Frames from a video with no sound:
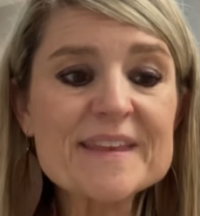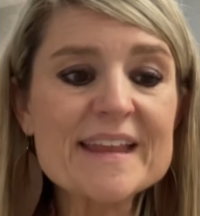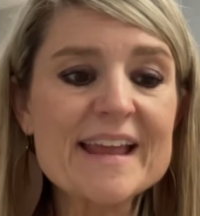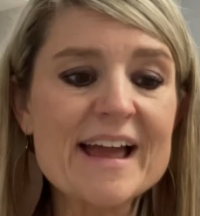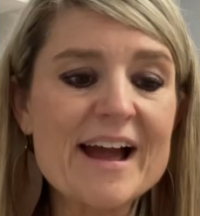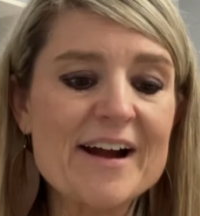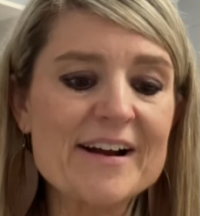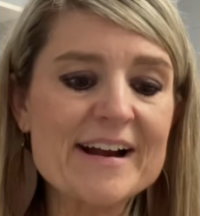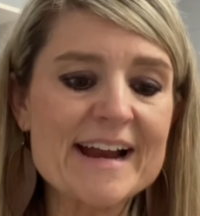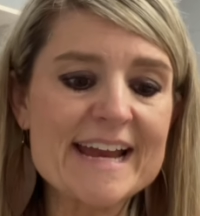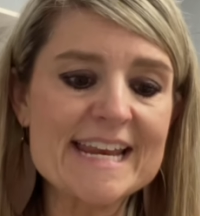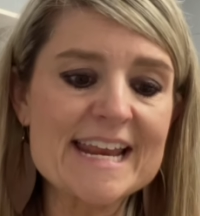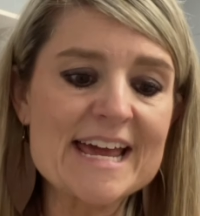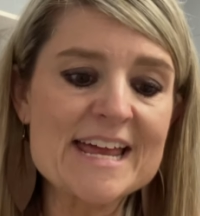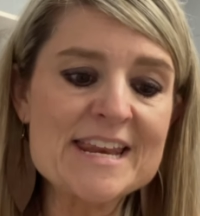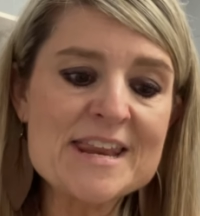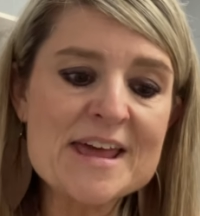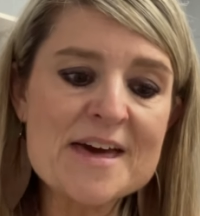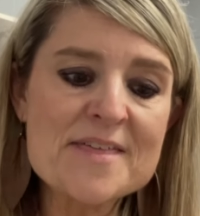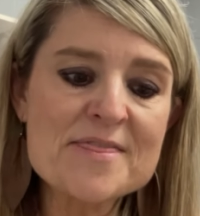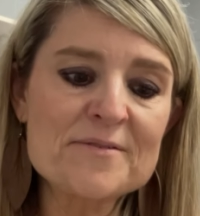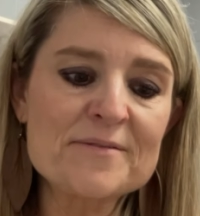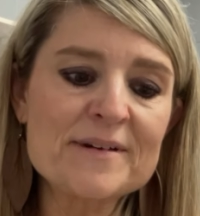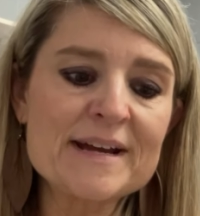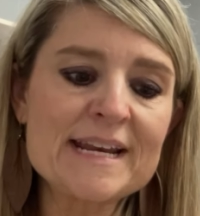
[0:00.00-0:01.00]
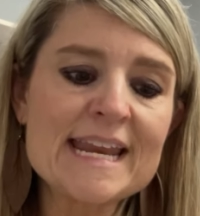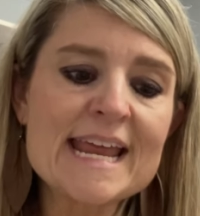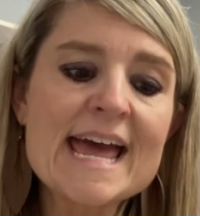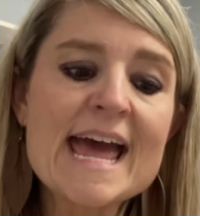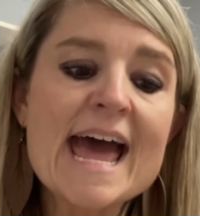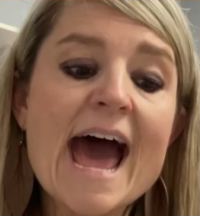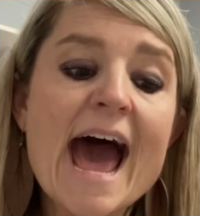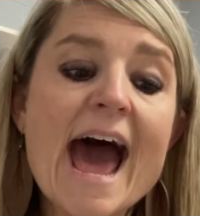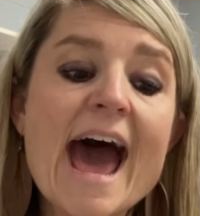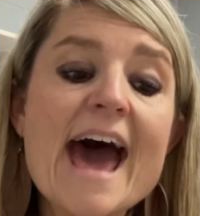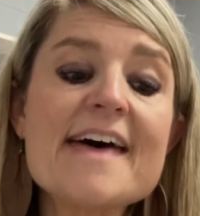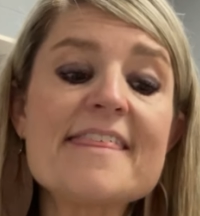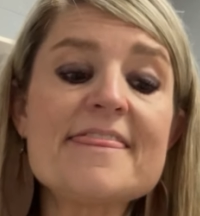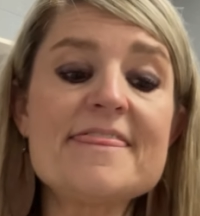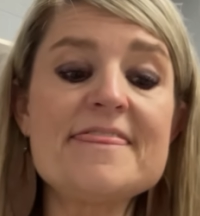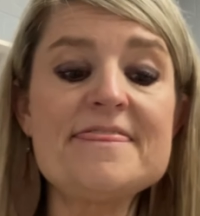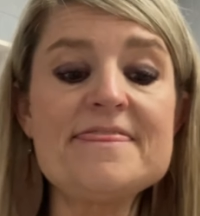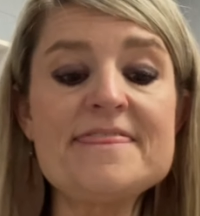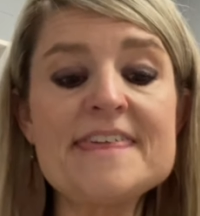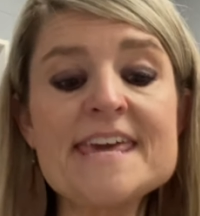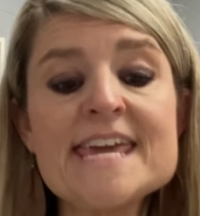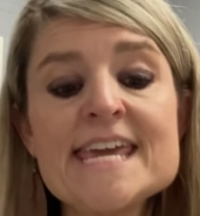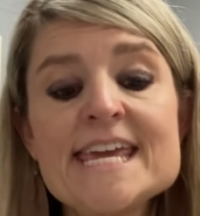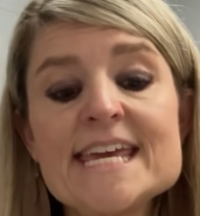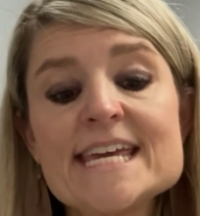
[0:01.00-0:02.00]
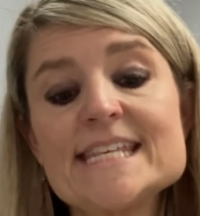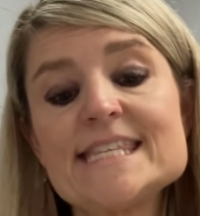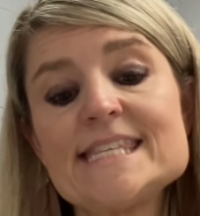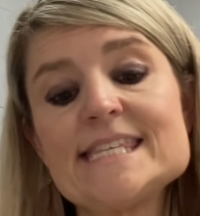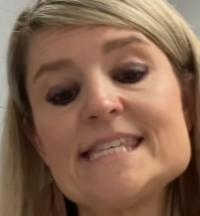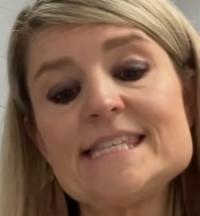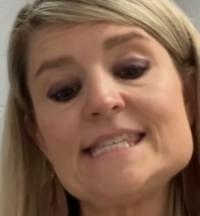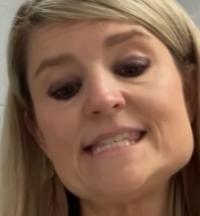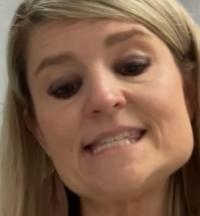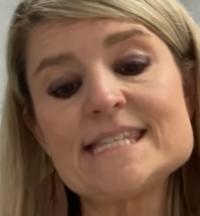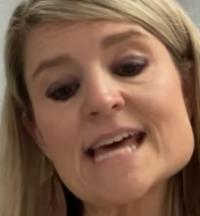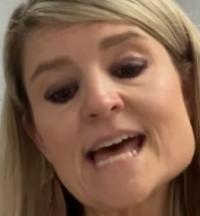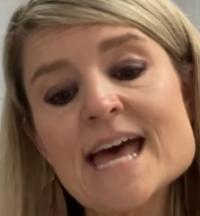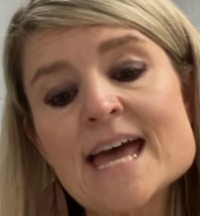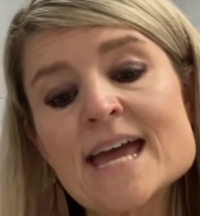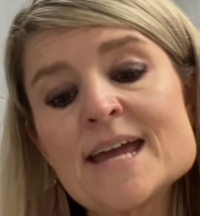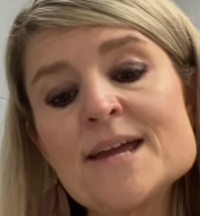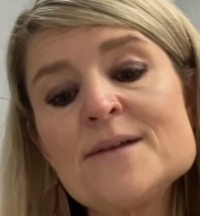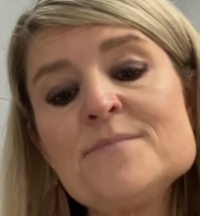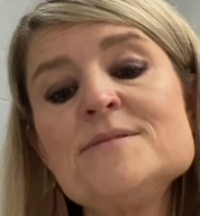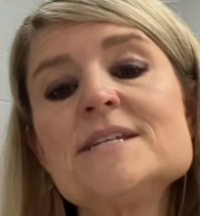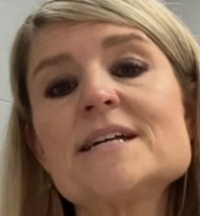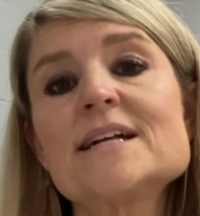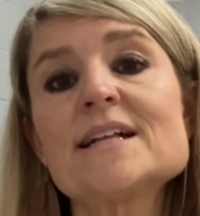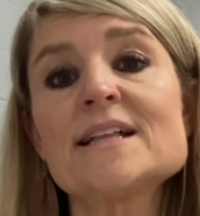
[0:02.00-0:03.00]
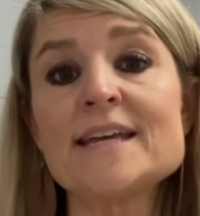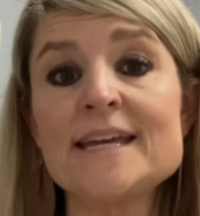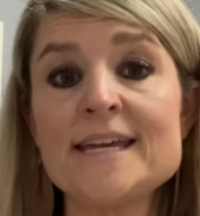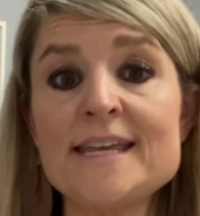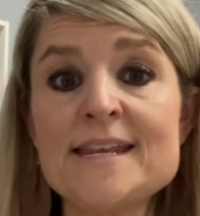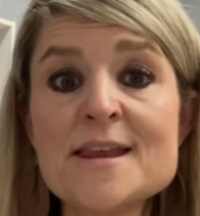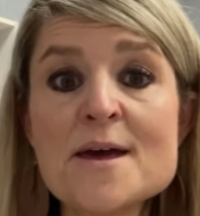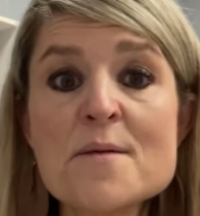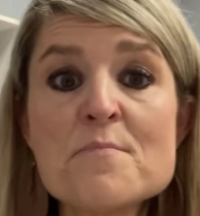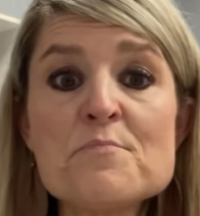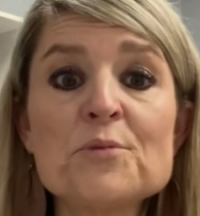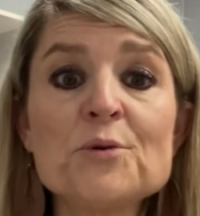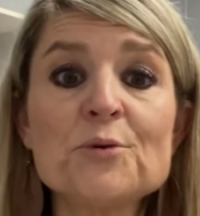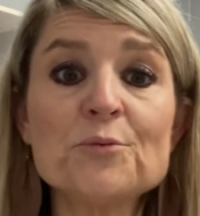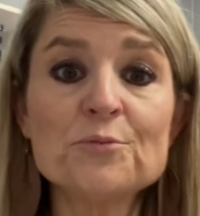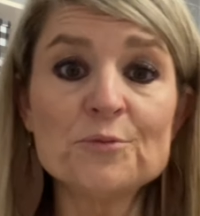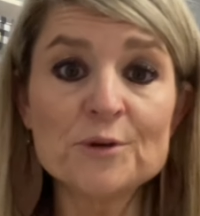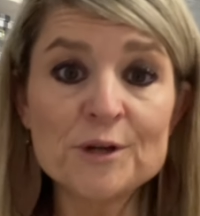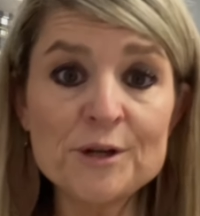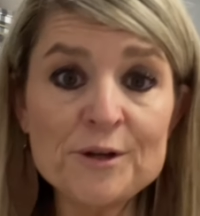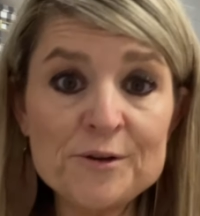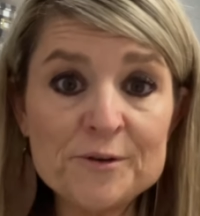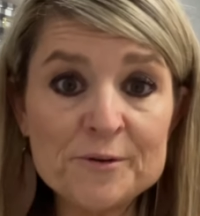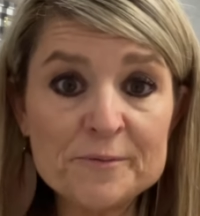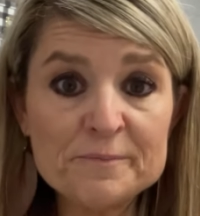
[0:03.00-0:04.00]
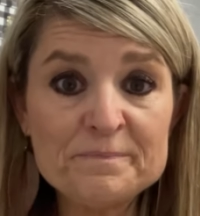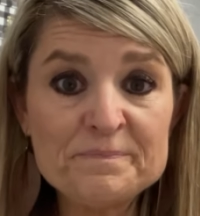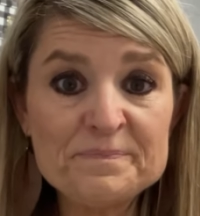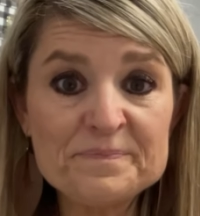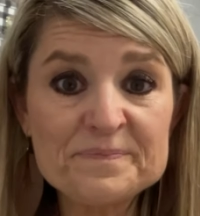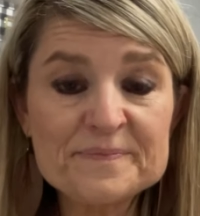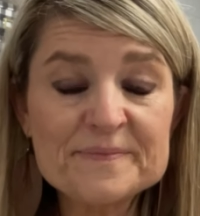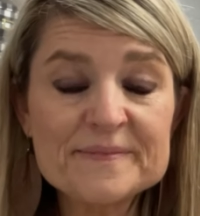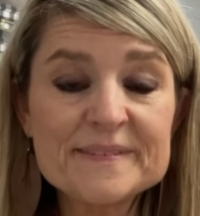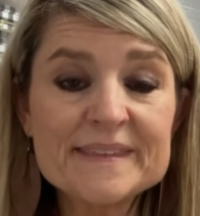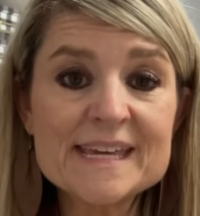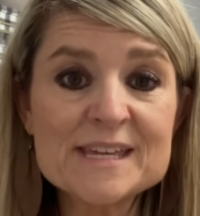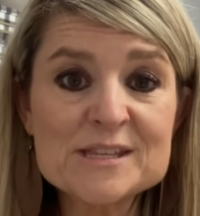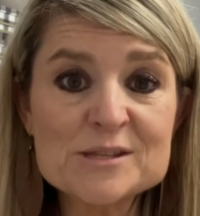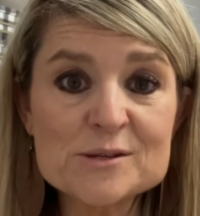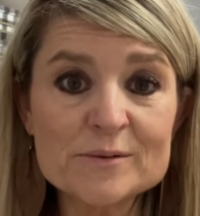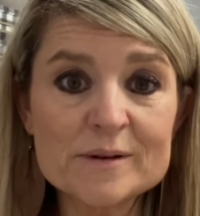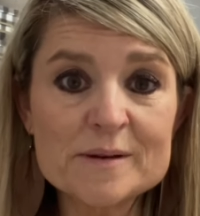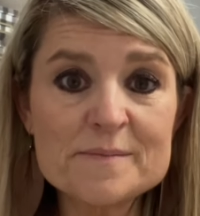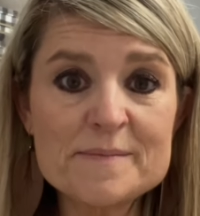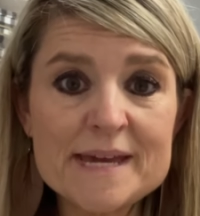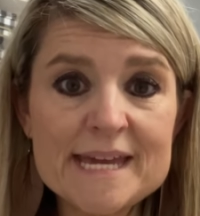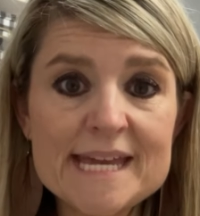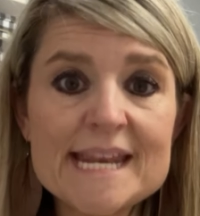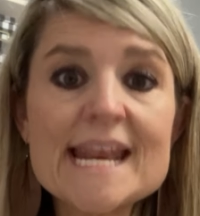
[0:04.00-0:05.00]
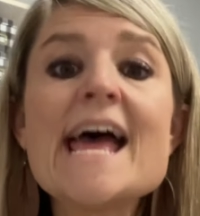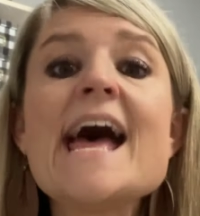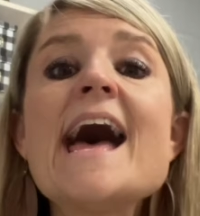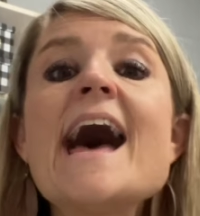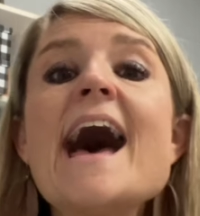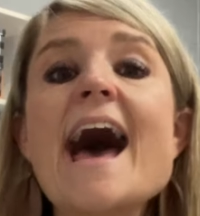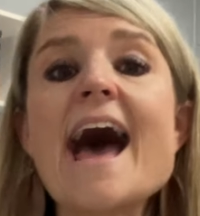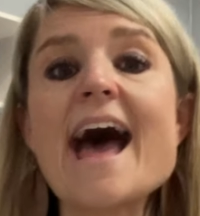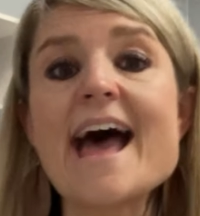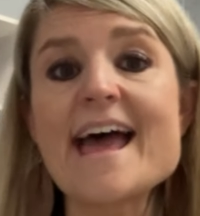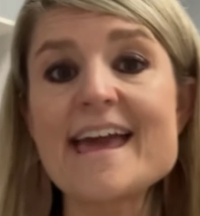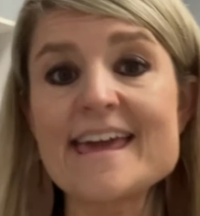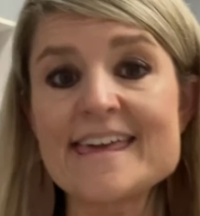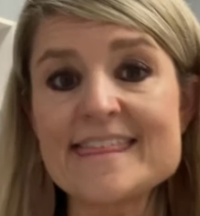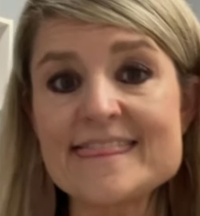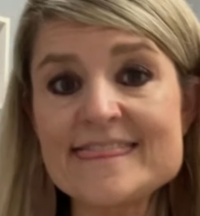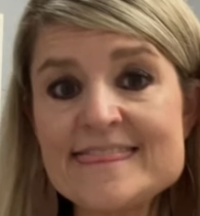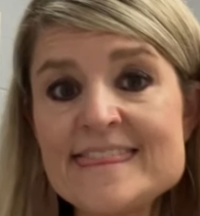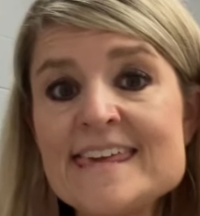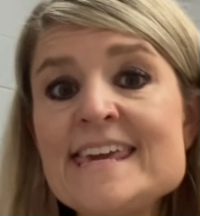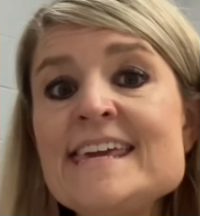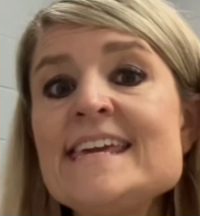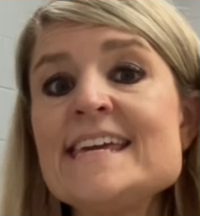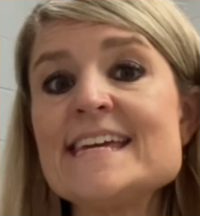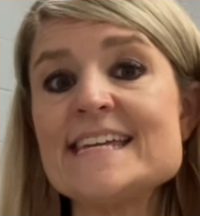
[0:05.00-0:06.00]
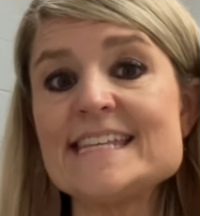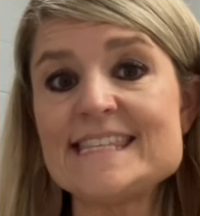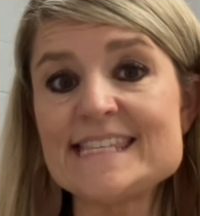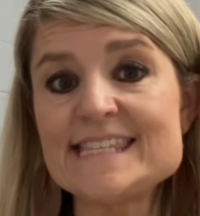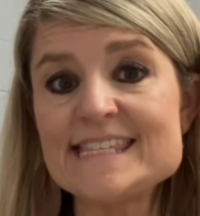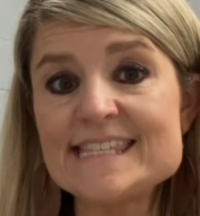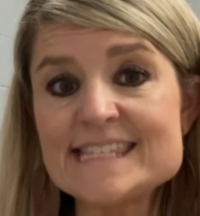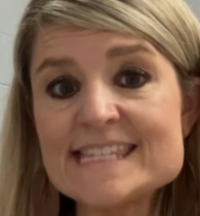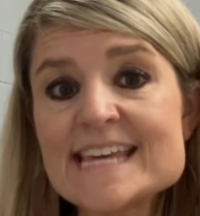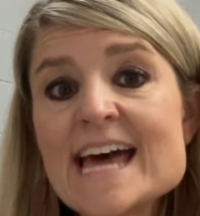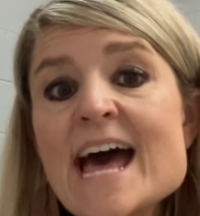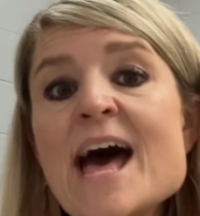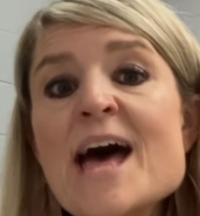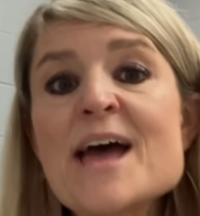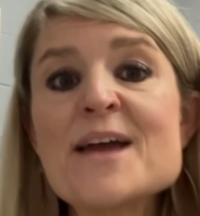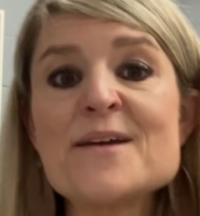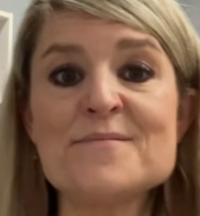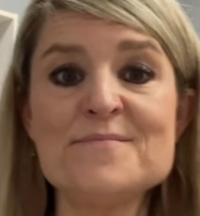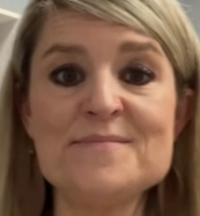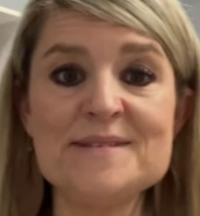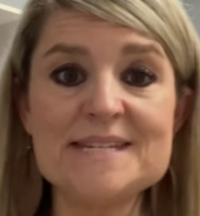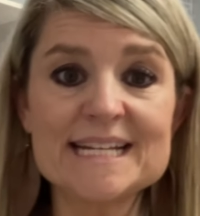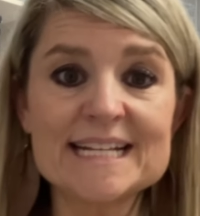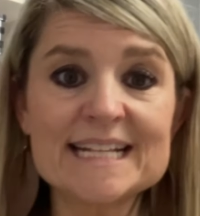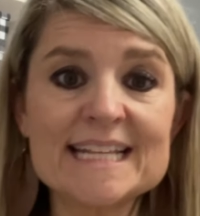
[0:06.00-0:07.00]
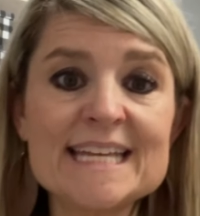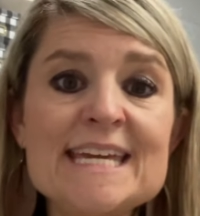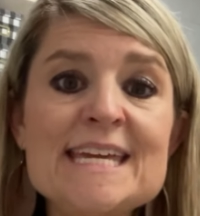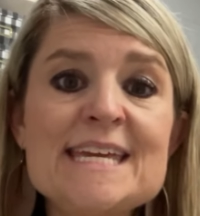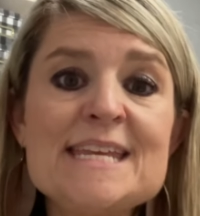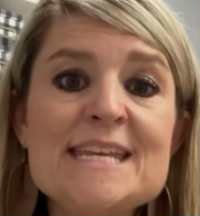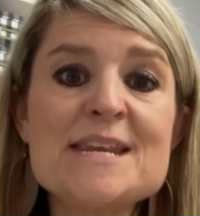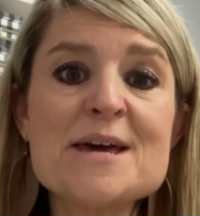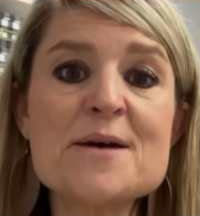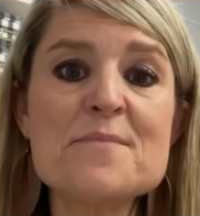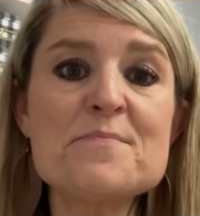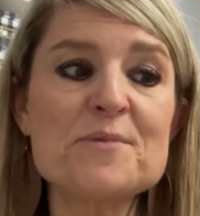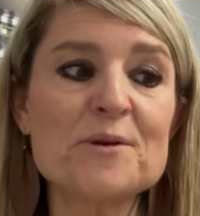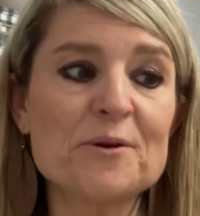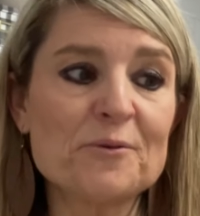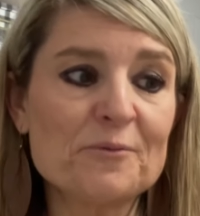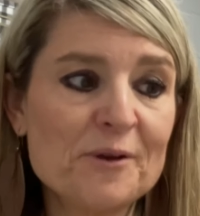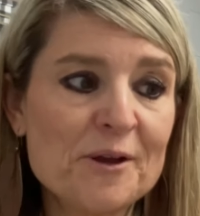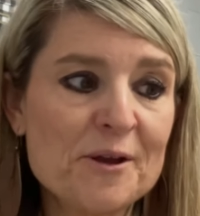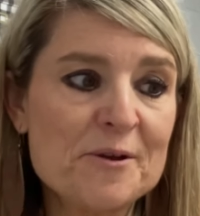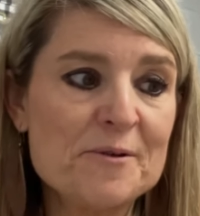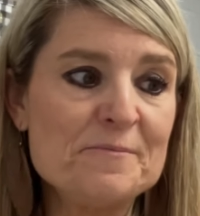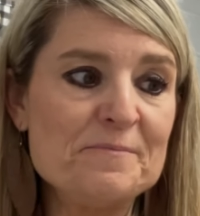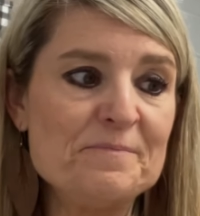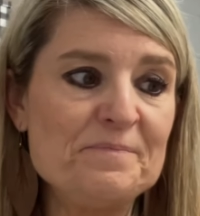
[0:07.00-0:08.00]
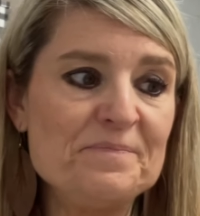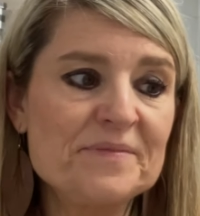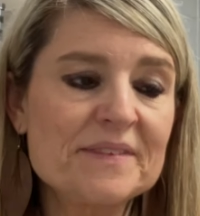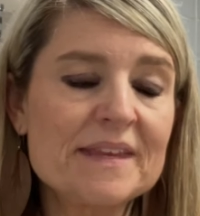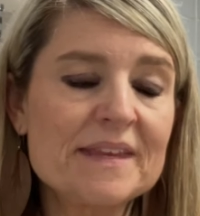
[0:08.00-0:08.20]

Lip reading: All right, another one. I think it's time to clean up your room. And the kids will repeat, I think it's time to clean up your room.